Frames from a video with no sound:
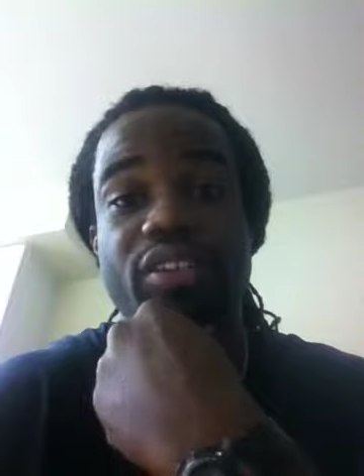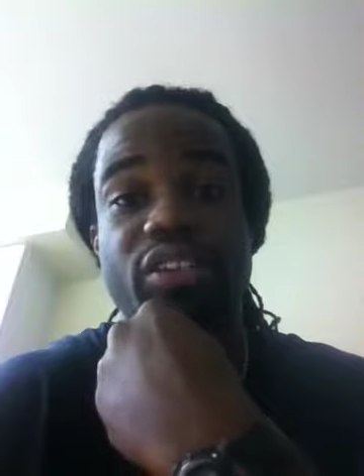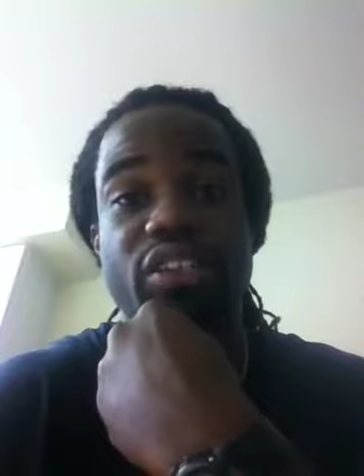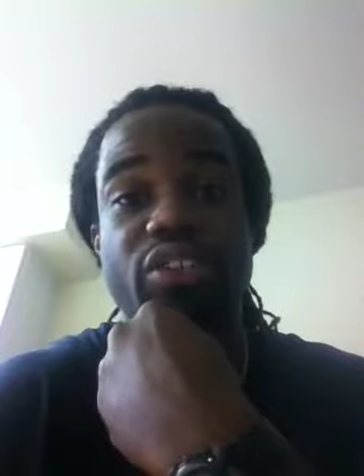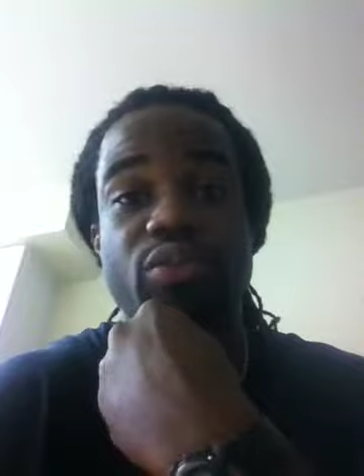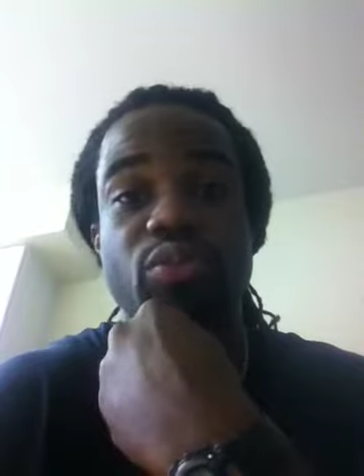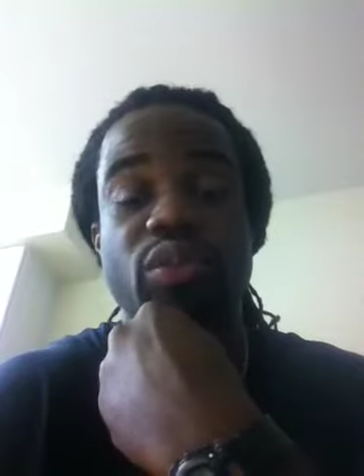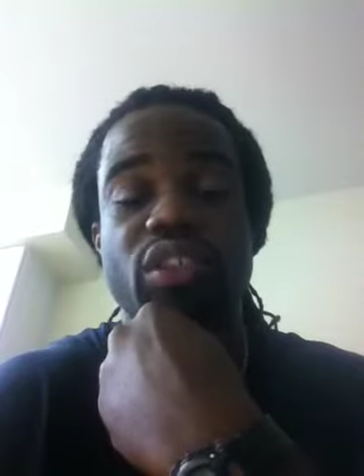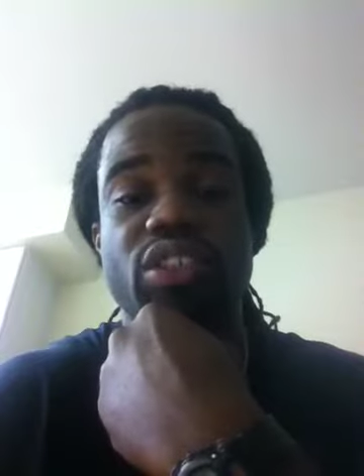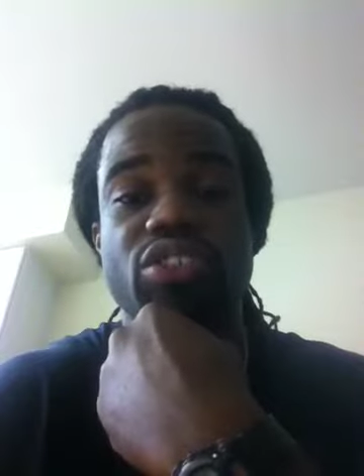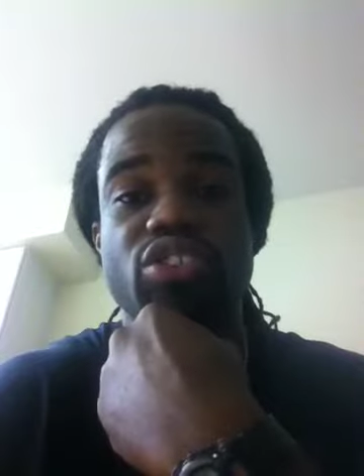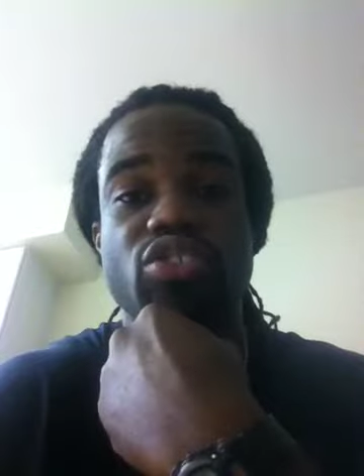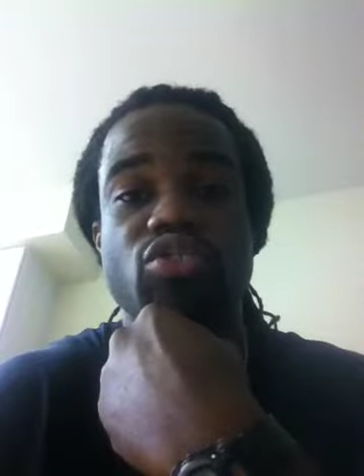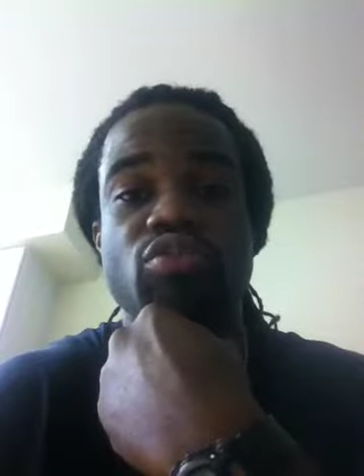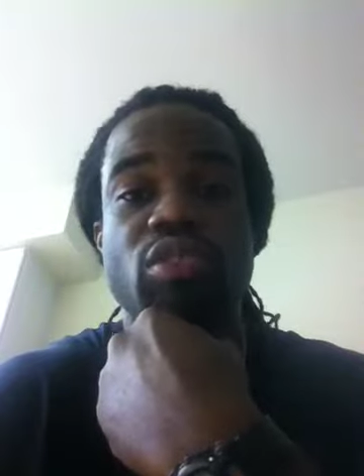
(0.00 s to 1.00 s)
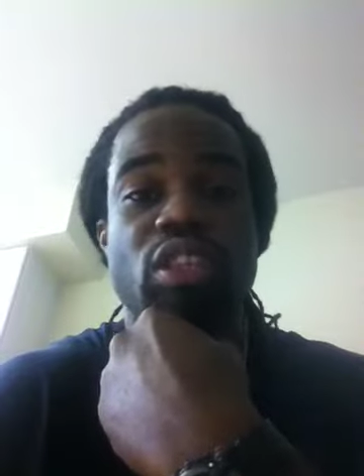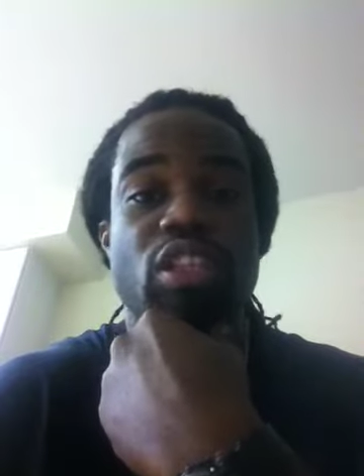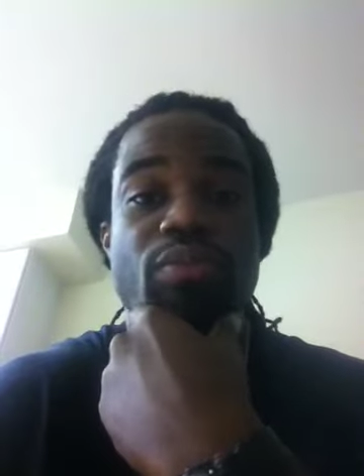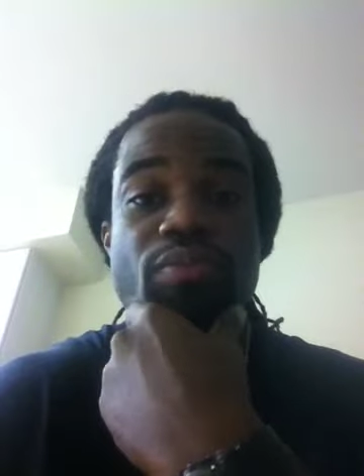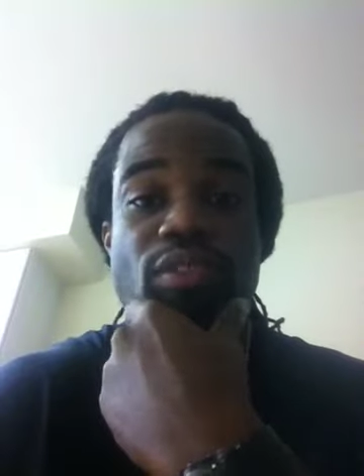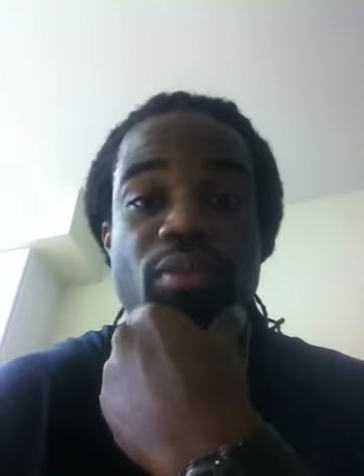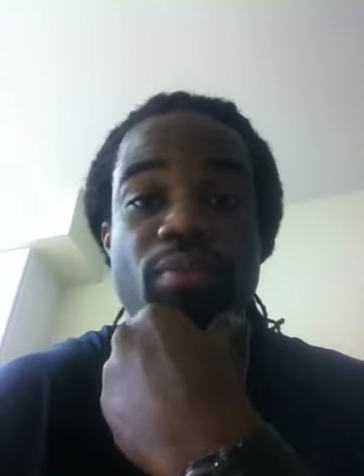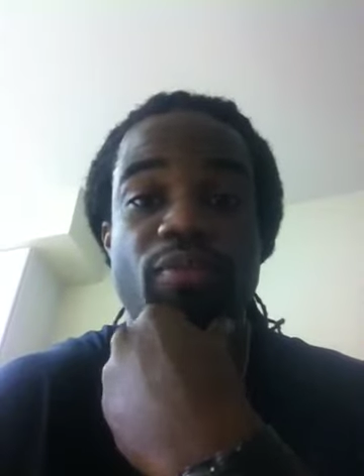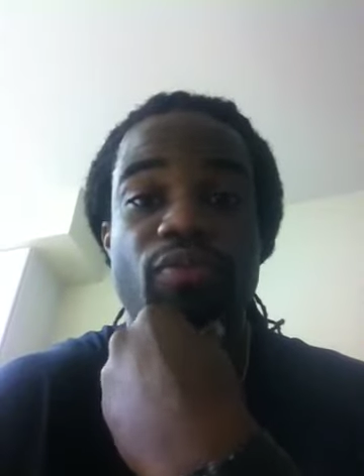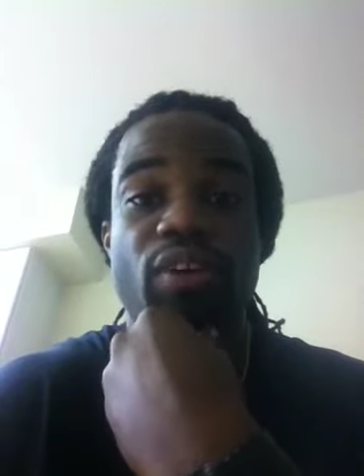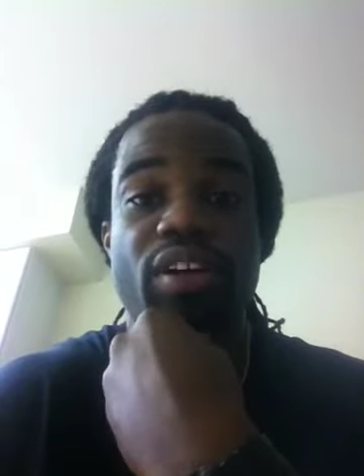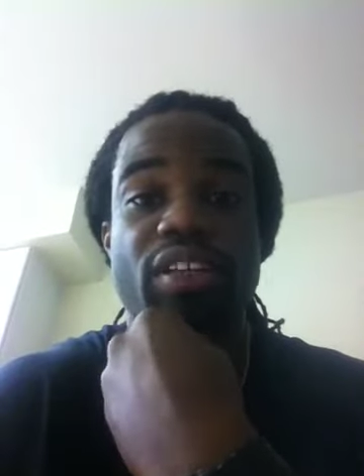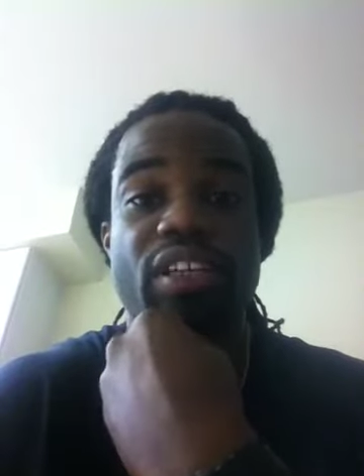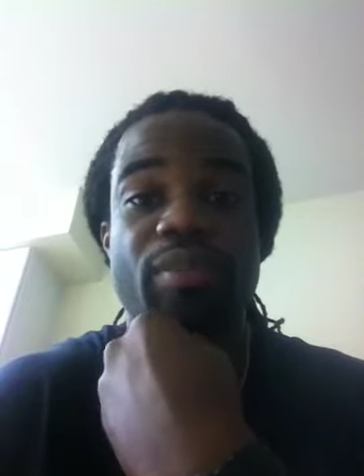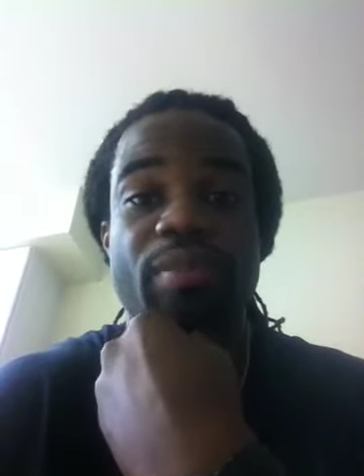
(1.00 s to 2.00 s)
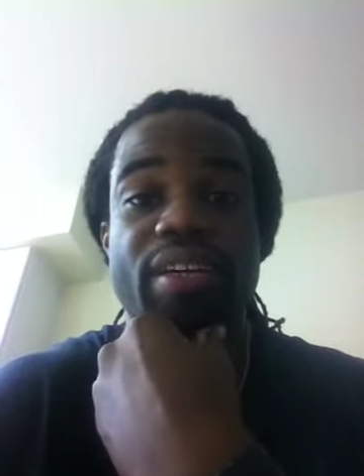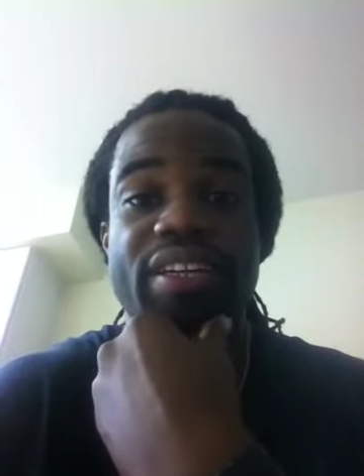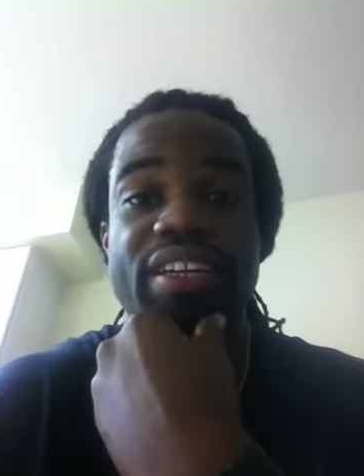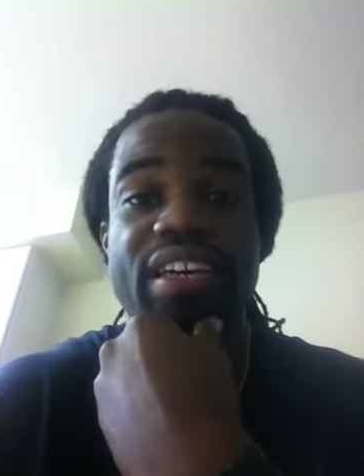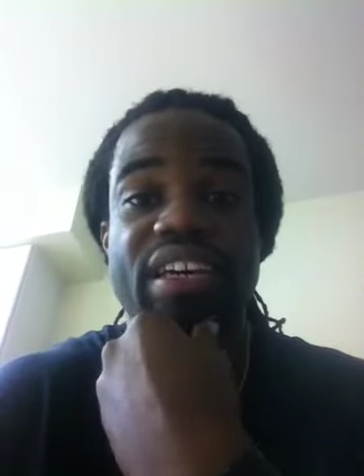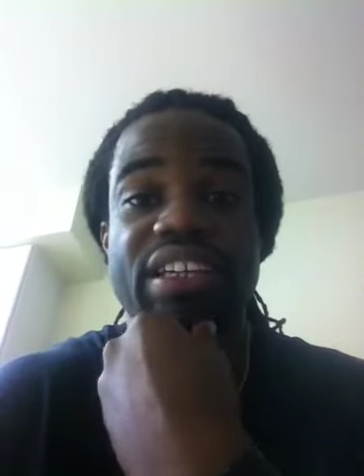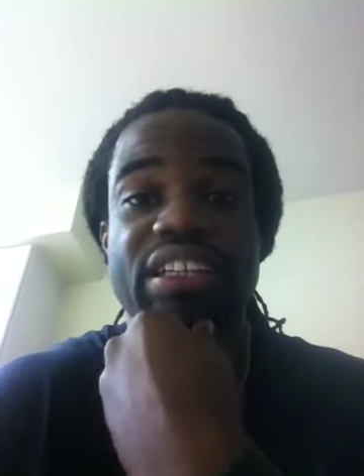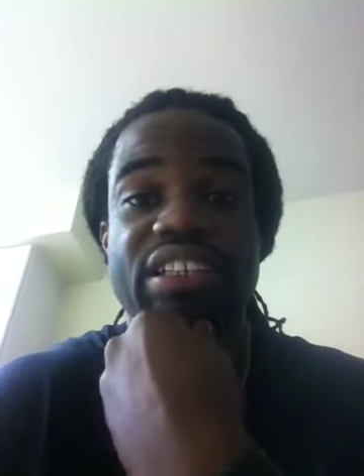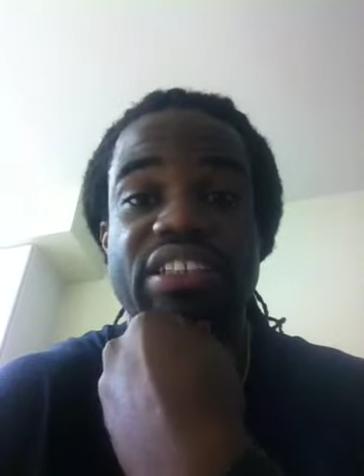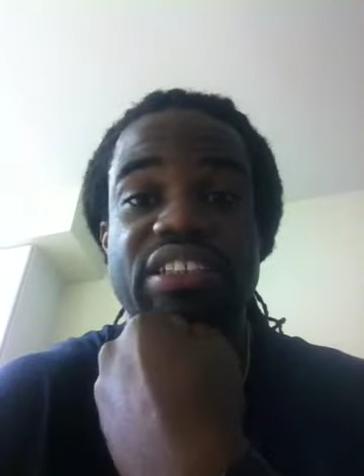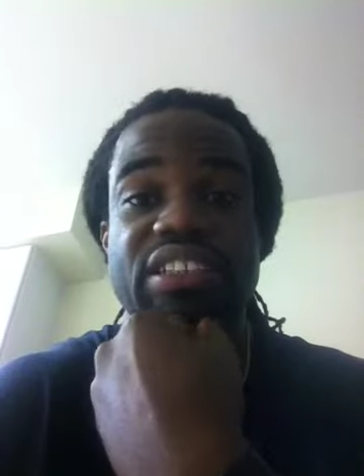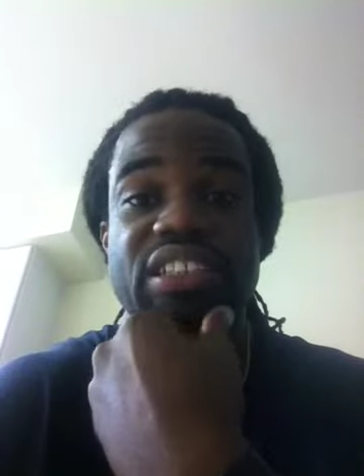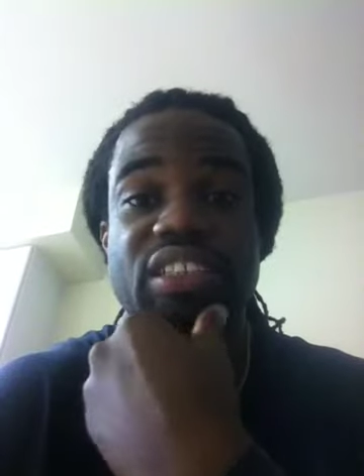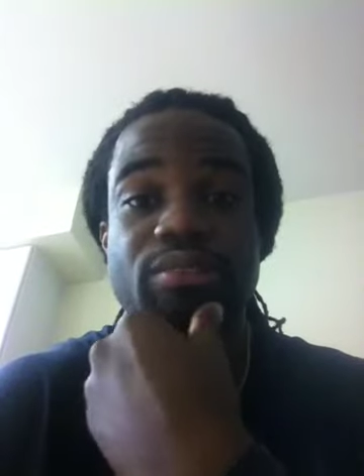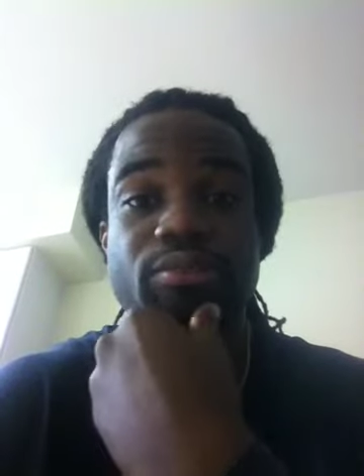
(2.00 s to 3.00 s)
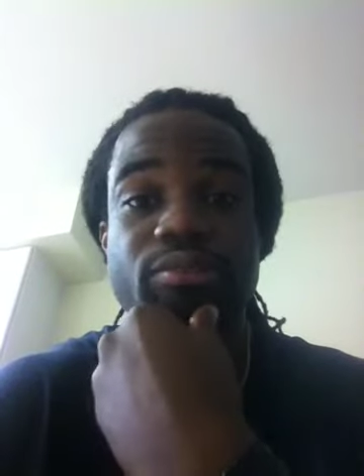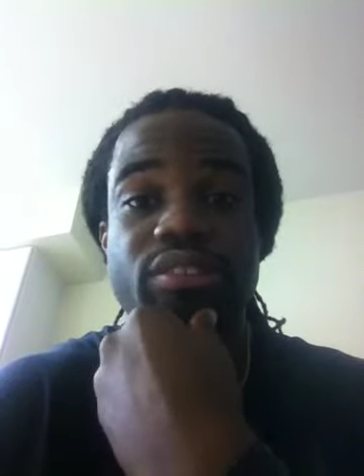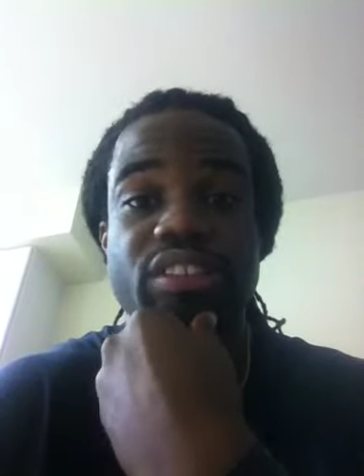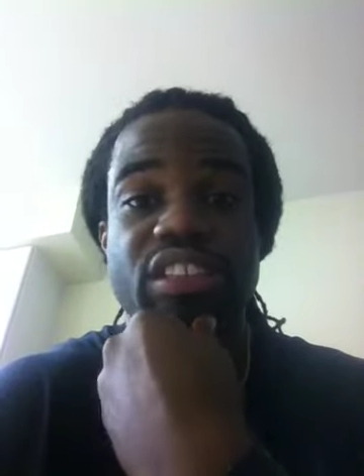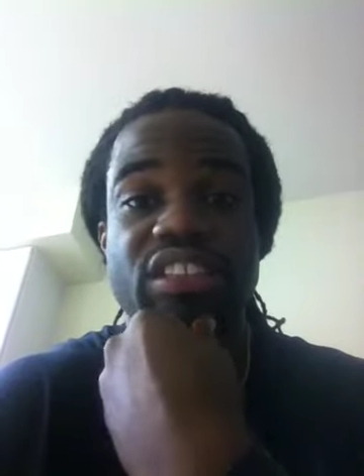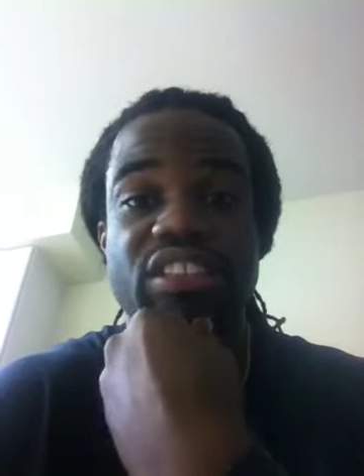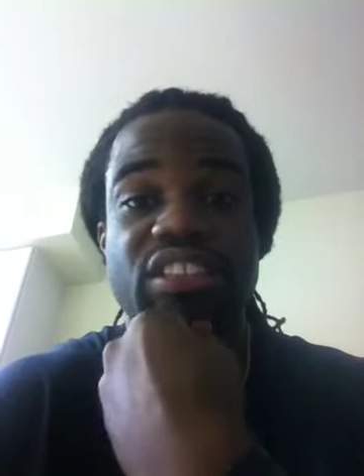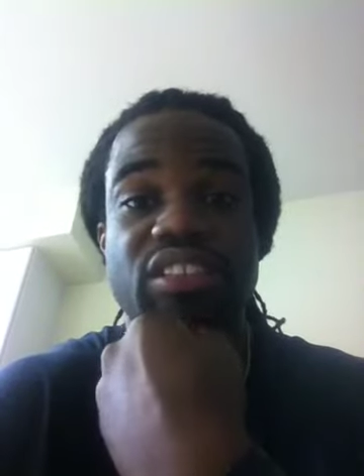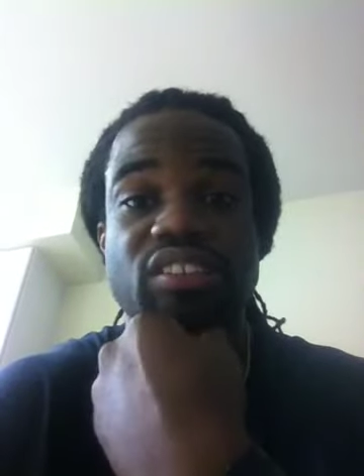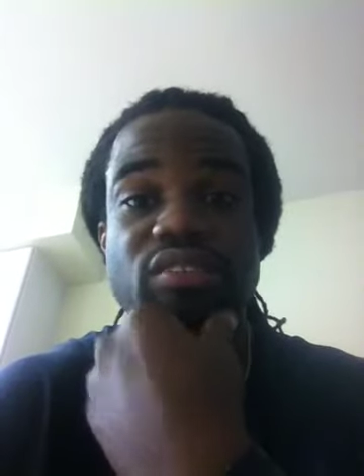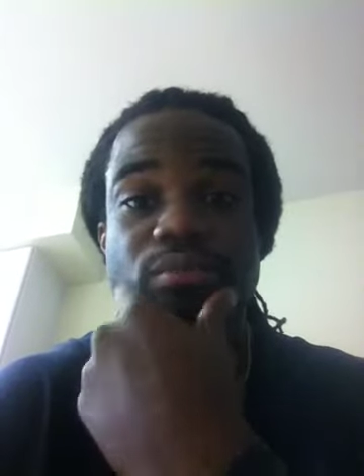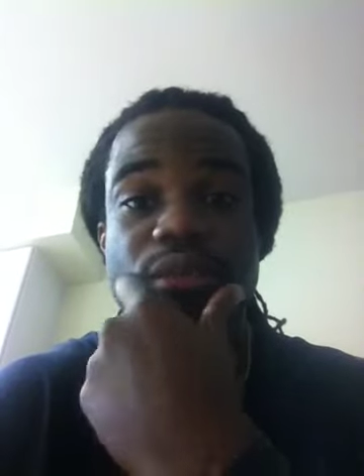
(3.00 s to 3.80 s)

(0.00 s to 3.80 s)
another week or two before I can get back down there and set up some sessions.